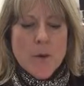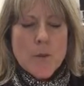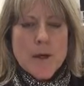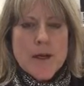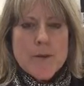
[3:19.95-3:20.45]

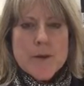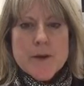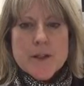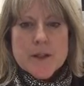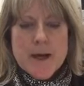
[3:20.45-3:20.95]
Read through
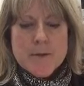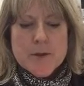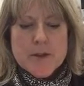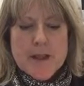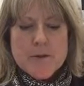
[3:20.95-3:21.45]
this
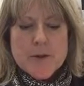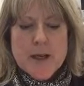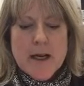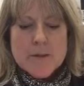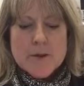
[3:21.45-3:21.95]
chapter several
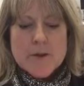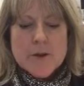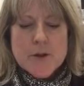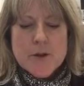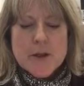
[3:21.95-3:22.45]
times to
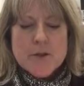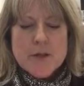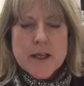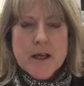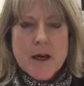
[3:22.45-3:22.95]
ensure you
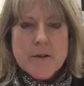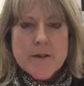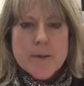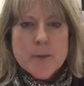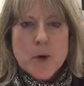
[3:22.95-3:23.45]
understand all
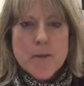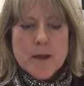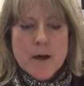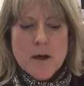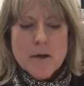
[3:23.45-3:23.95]
the
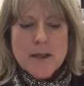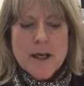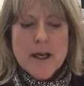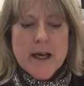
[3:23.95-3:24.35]
employment laws